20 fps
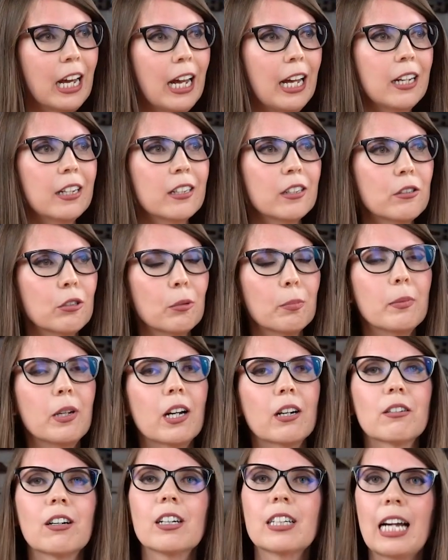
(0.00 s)
and it took me
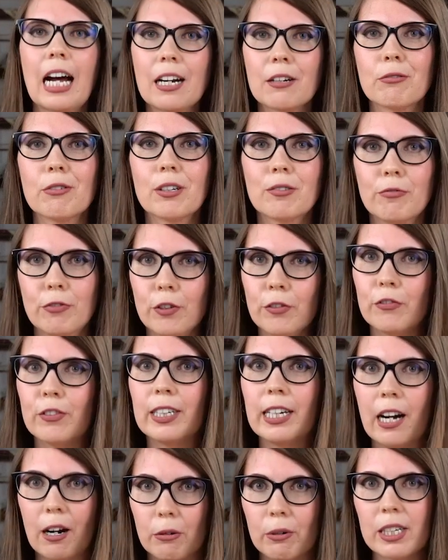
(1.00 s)
around
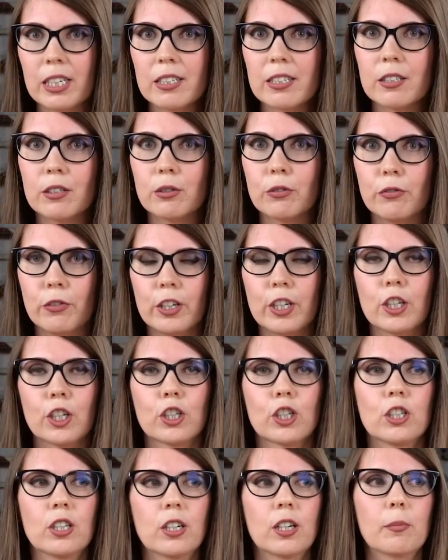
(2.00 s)
150 hours to
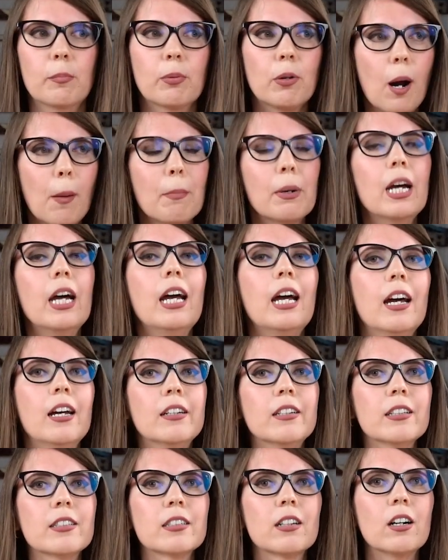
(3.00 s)
finish the prop.
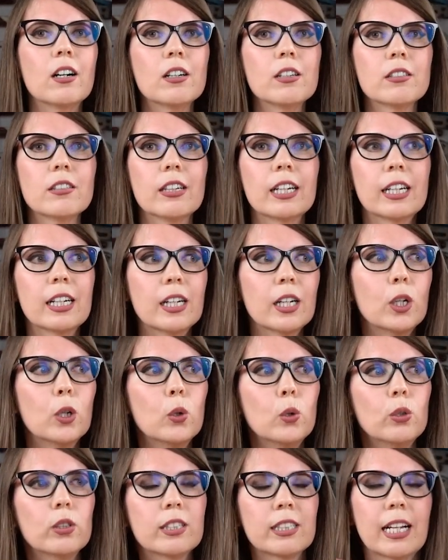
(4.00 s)
And this also
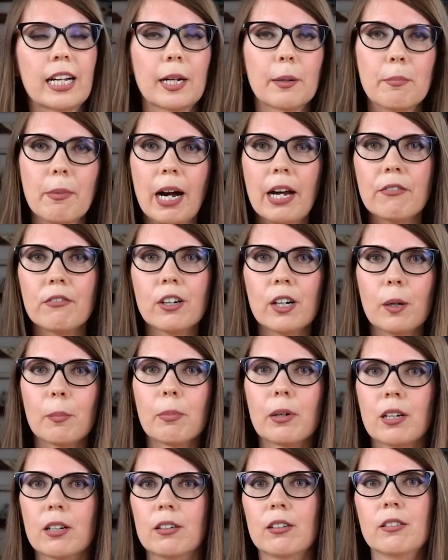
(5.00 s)
includes like my work,
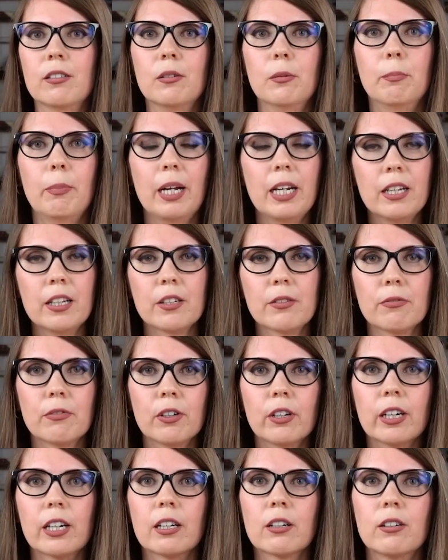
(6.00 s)
but also Benny's
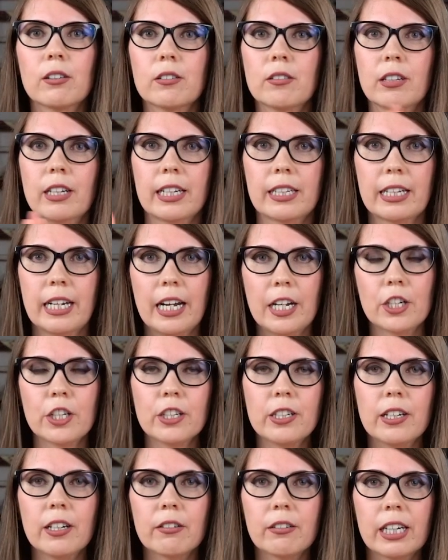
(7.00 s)
work, and also like the
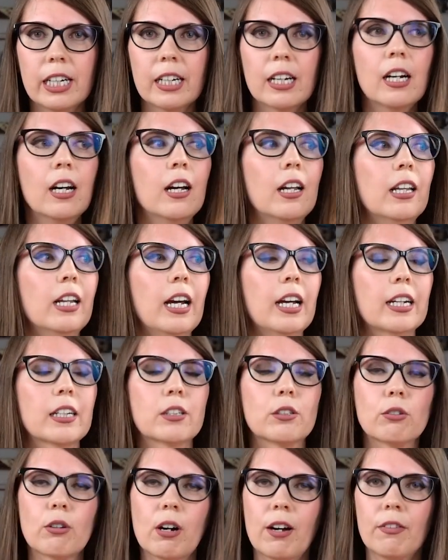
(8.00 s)
engineering,
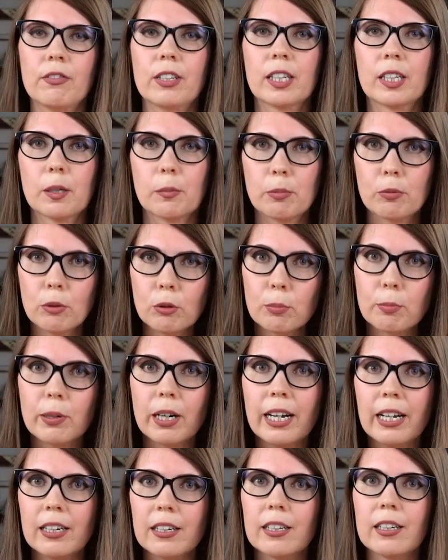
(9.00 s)
like drafting the
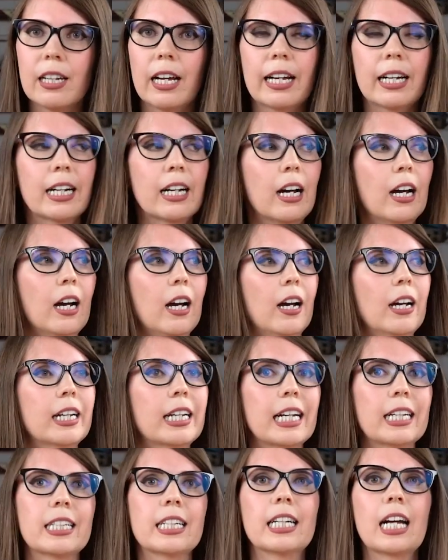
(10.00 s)
blueprint and like
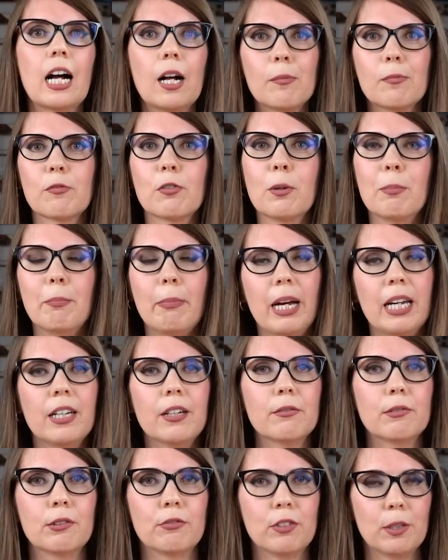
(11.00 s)
getting help from
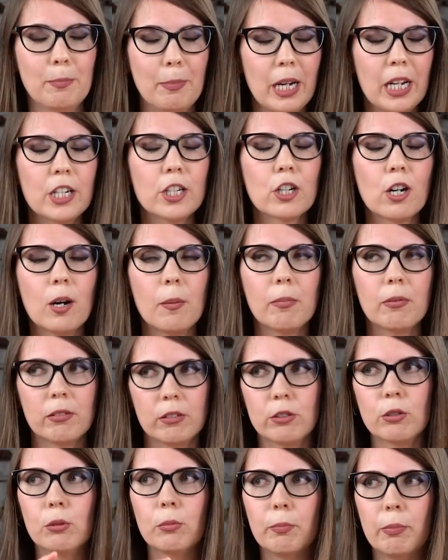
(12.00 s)
Benny with the paint shop.
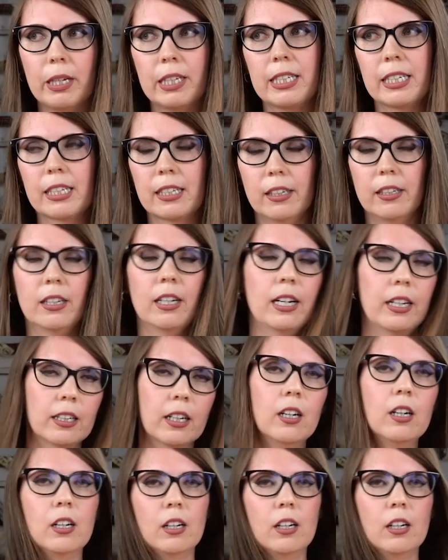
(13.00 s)
So basically like